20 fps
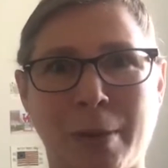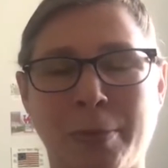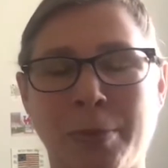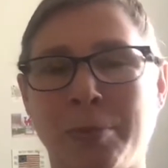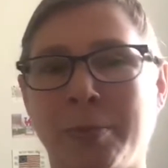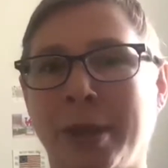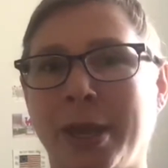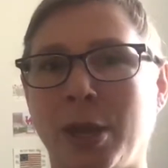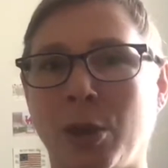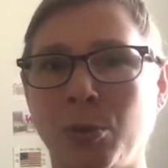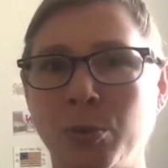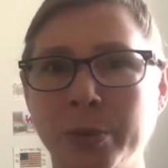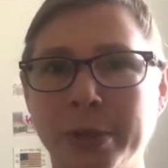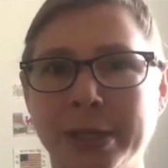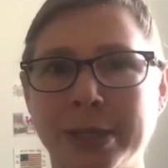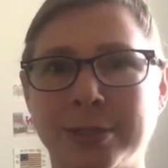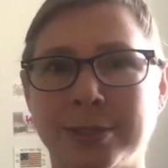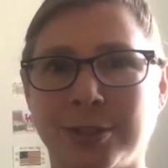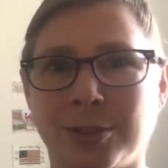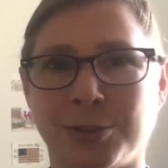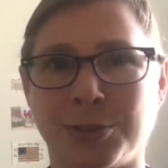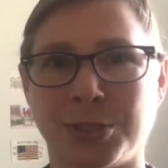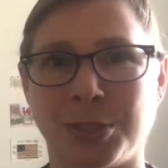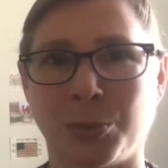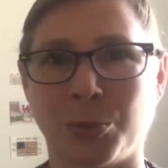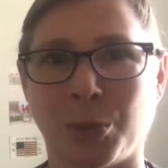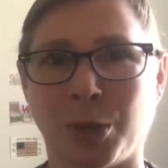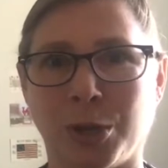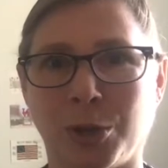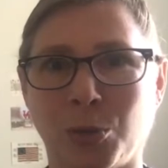up in my own
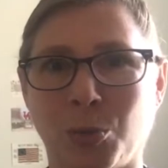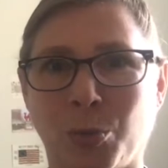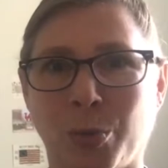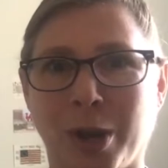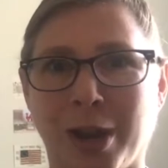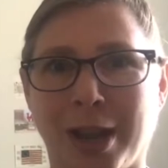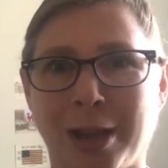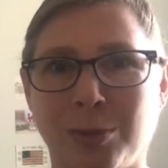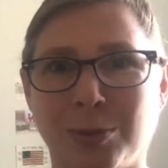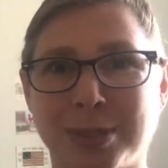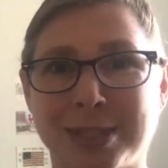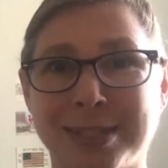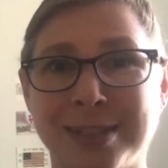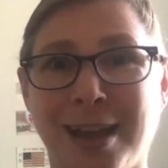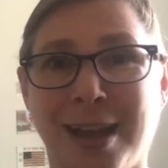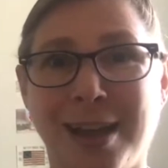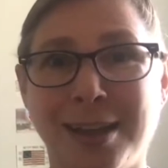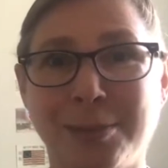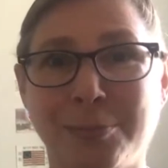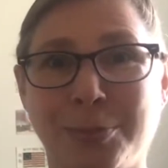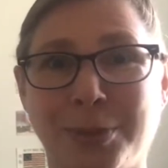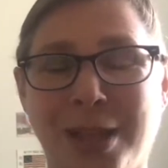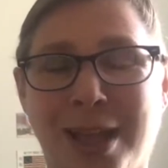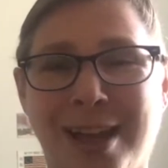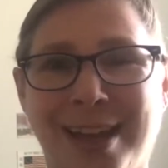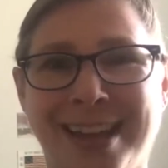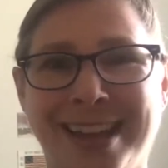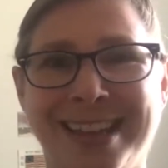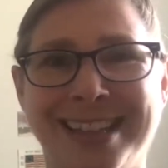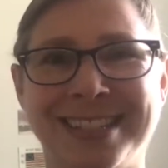consulting work where I was not
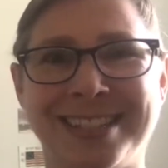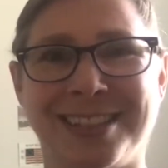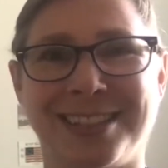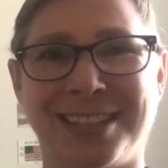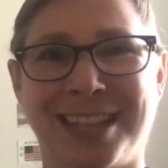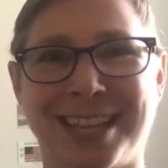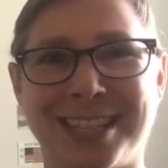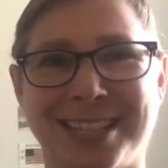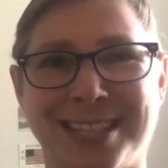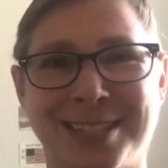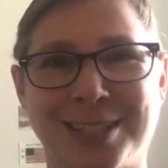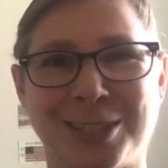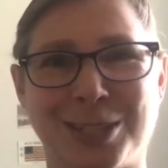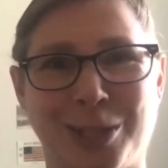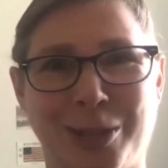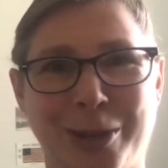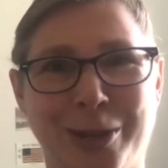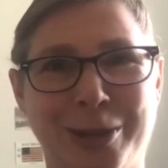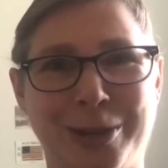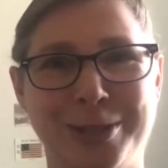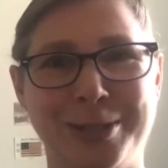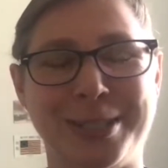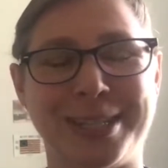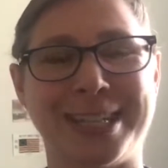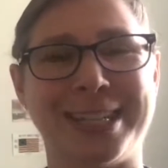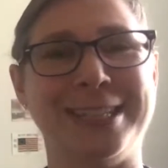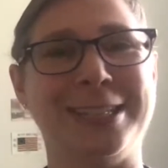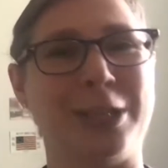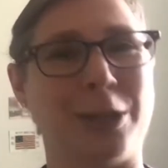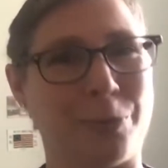applying the lessons learned
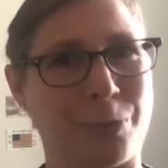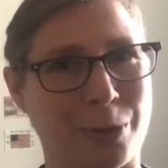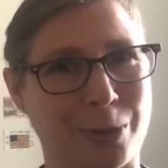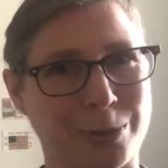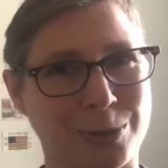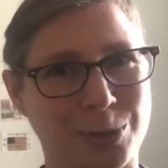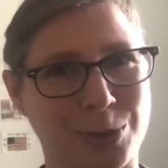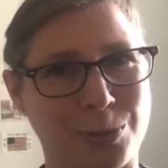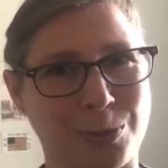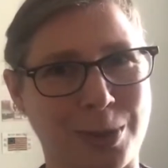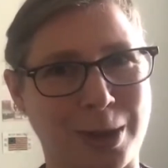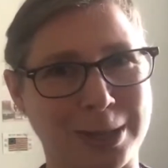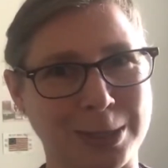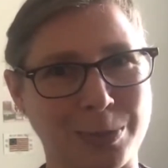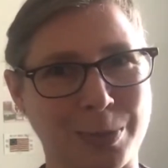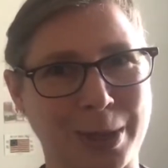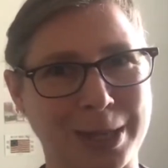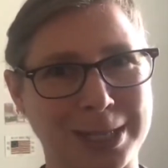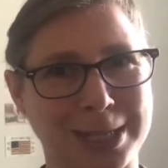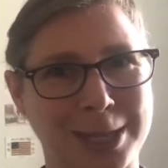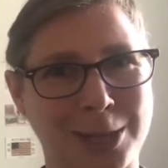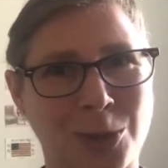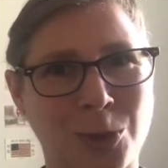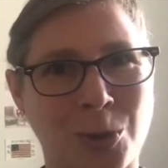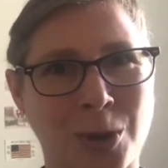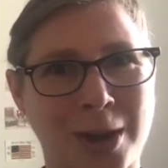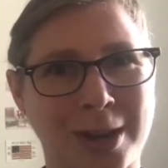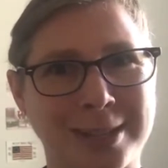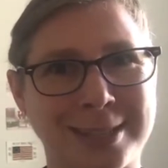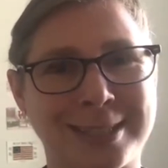in the Approach to Prospecting
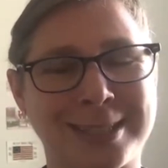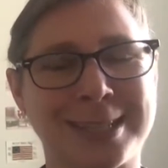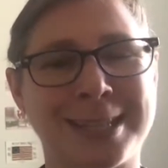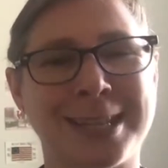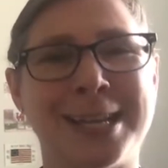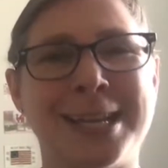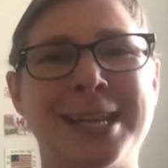course.